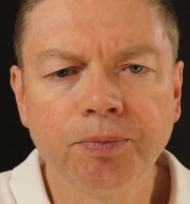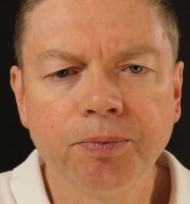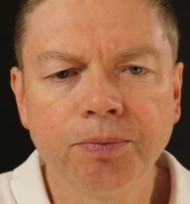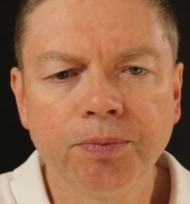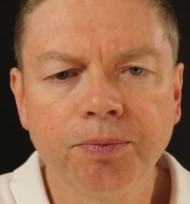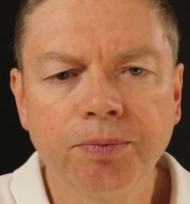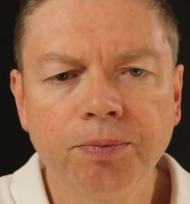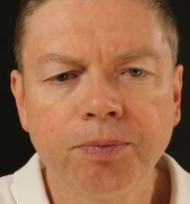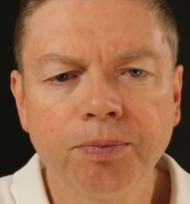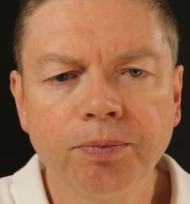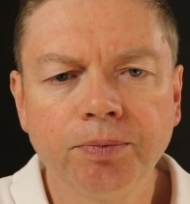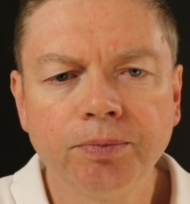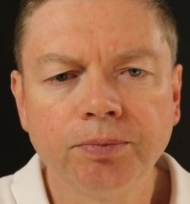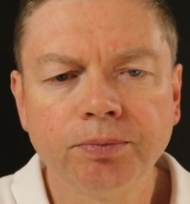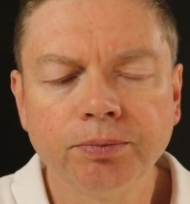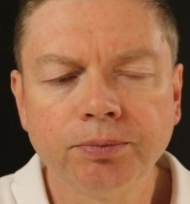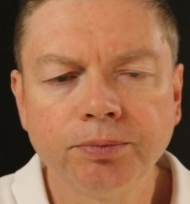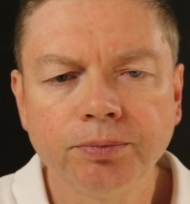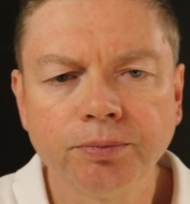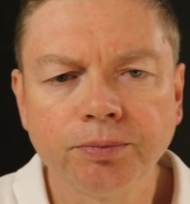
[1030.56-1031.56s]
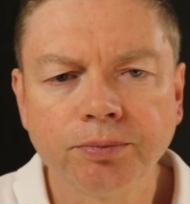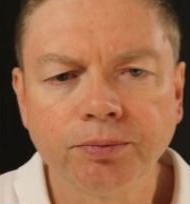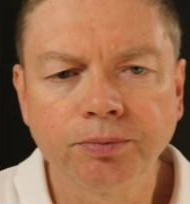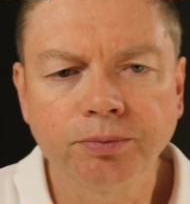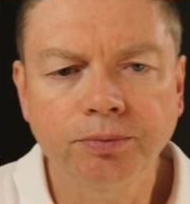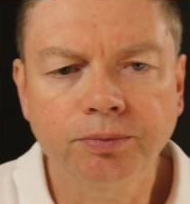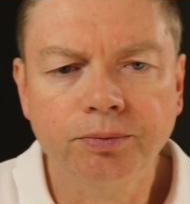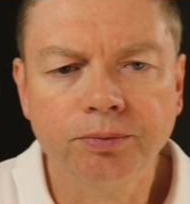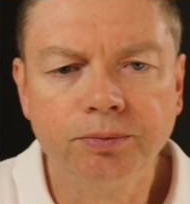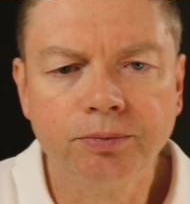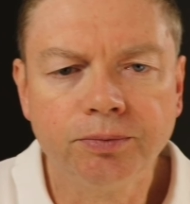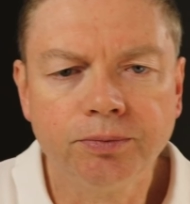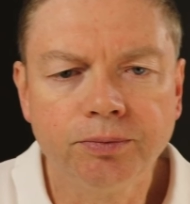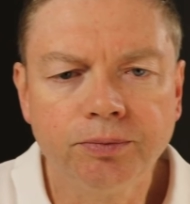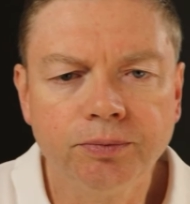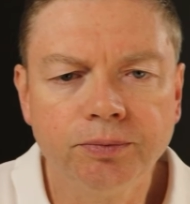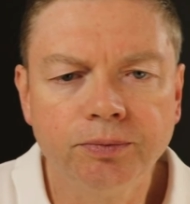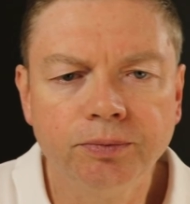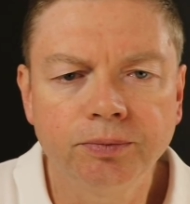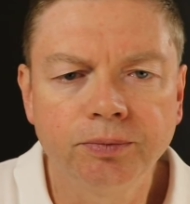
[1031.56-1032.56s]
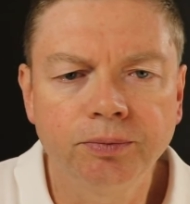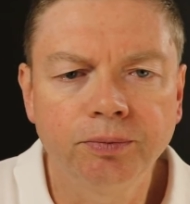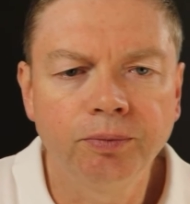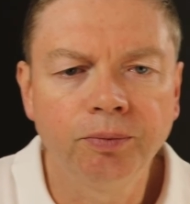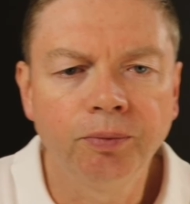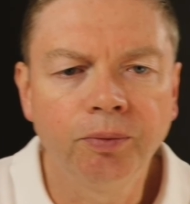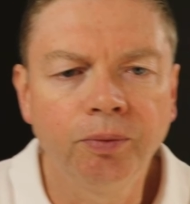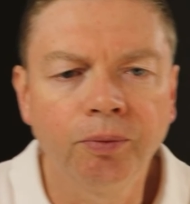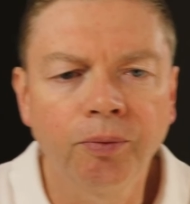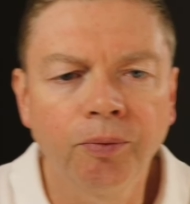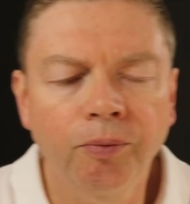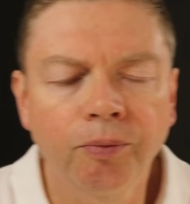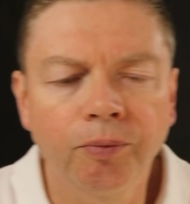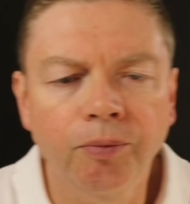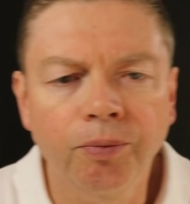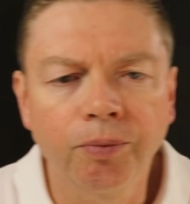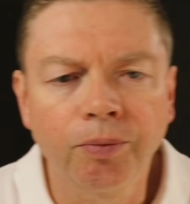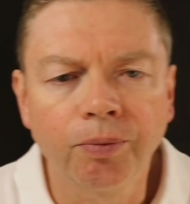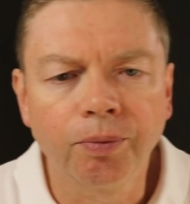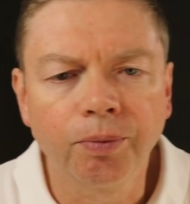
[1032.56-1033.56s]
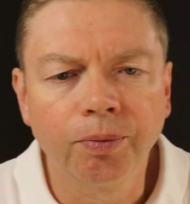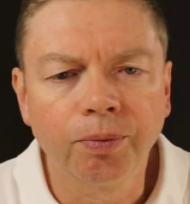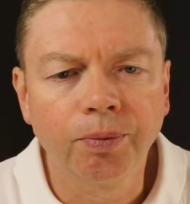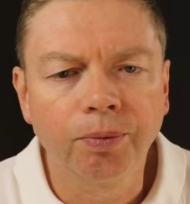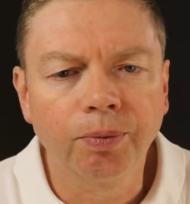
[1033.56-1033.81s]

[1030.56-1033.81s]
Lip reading: (no one is talking)